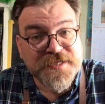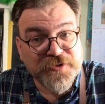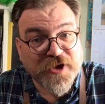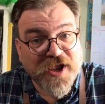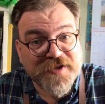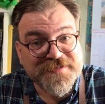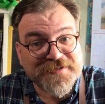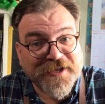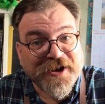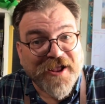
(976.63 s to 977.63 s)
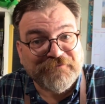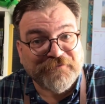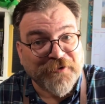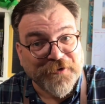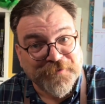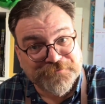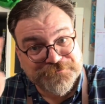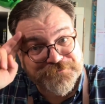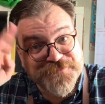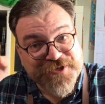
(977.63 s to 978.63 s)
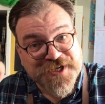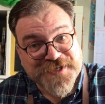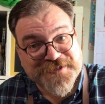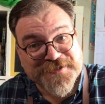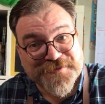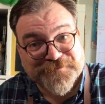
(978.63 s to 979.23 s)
you guys and have fun. Cheers!